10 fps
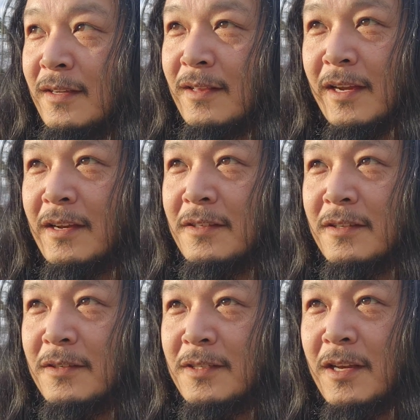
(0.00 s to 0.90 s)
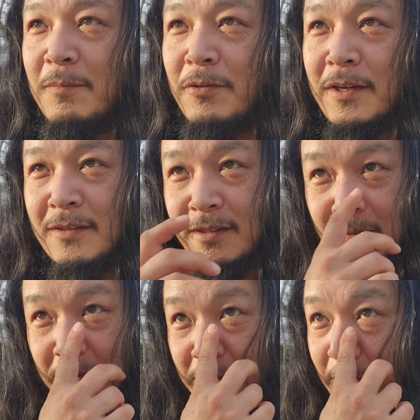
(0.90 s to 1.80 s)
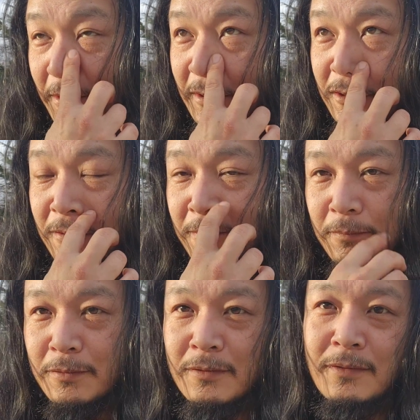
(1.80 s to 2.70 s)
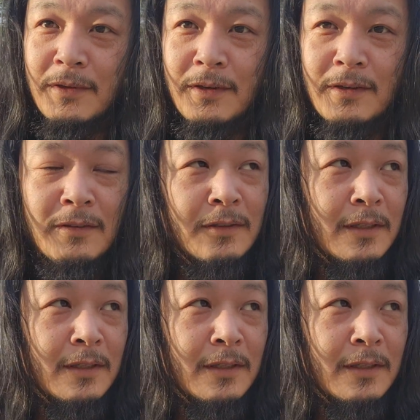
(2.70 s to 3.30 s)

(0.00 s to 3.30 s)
like, because the skateboarding stuff is so consumable, you know.